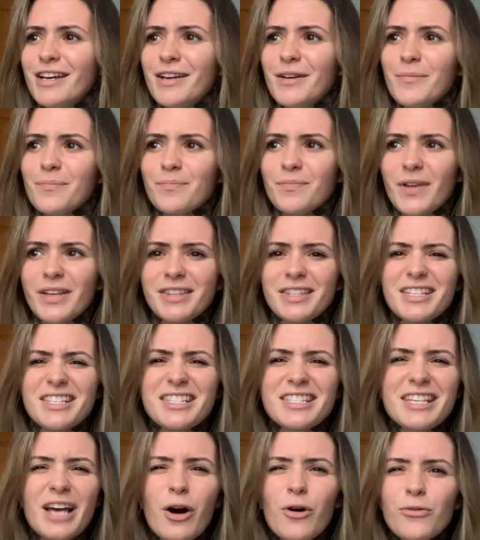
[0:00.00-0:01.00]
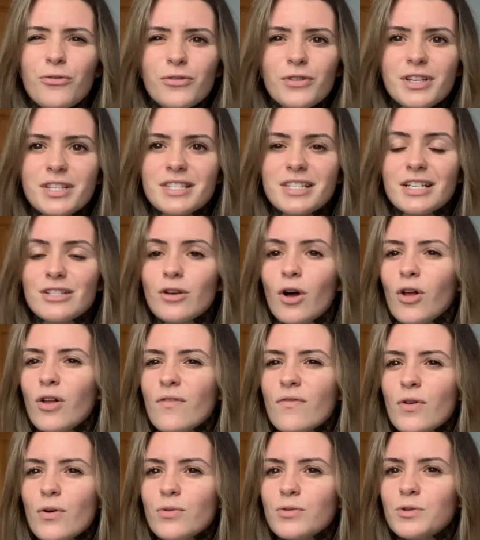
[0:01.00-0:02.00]
like the selflessness, all of
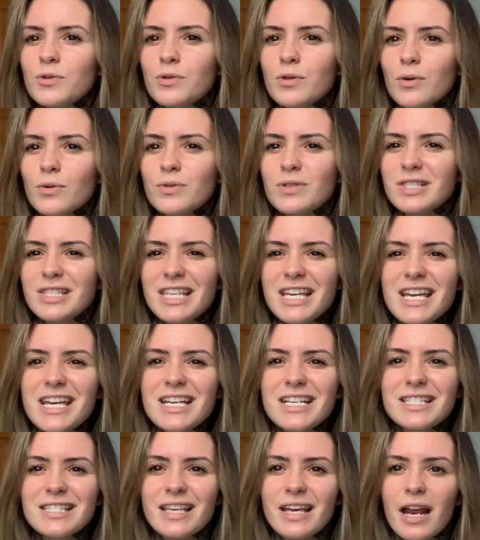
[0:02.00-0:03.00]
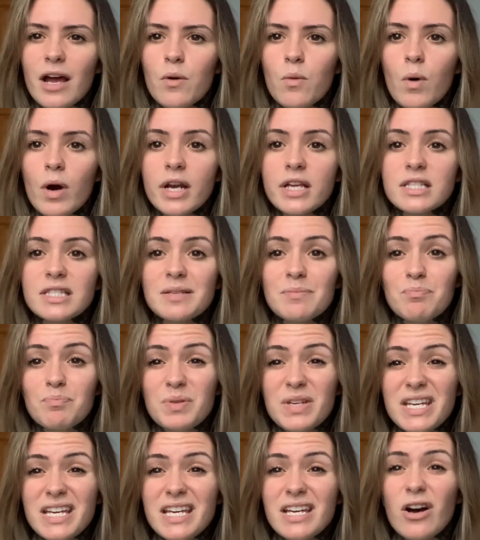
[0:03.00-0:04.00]
those things that I wanted to
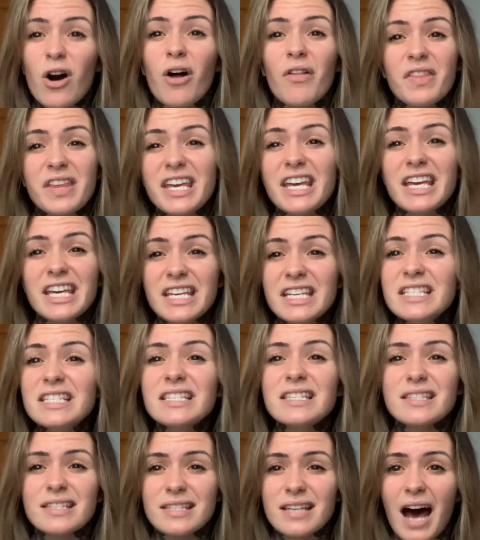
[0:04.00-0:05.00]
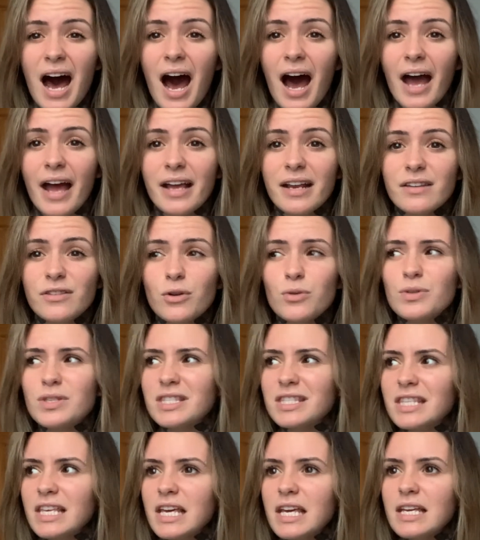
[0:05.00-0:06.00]
be on the inside, those
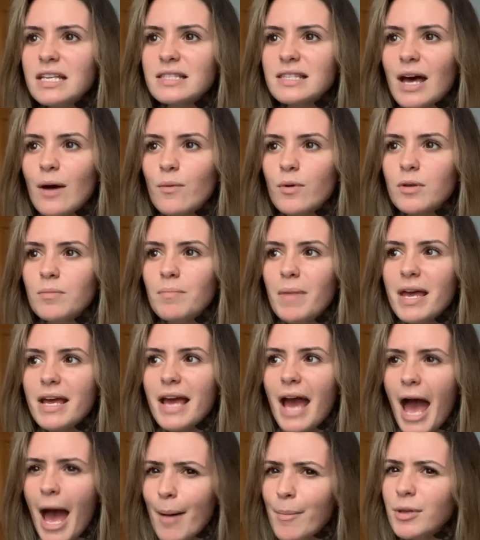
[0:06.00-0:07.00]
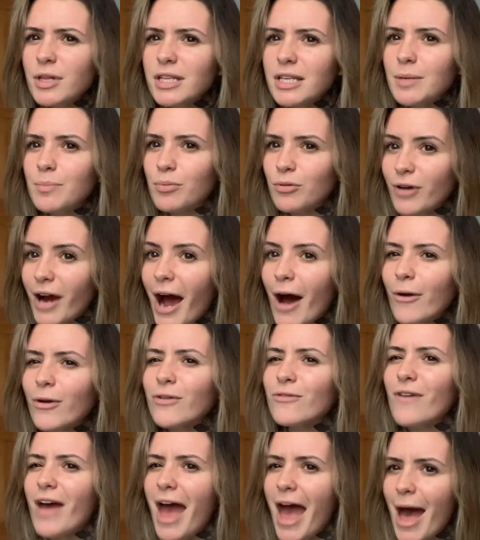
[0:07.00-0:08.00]
things that would make Emily proud
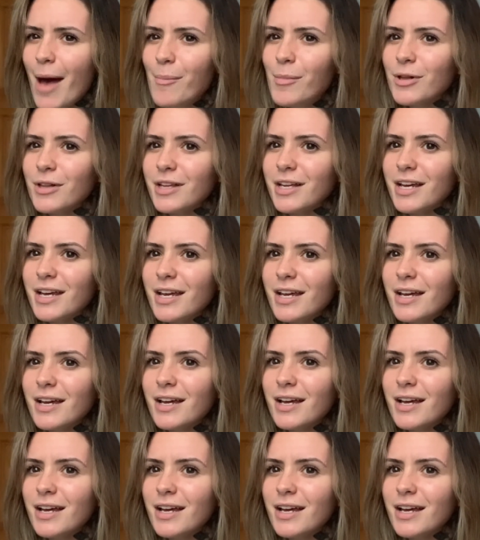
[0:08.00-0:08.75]
of Emily,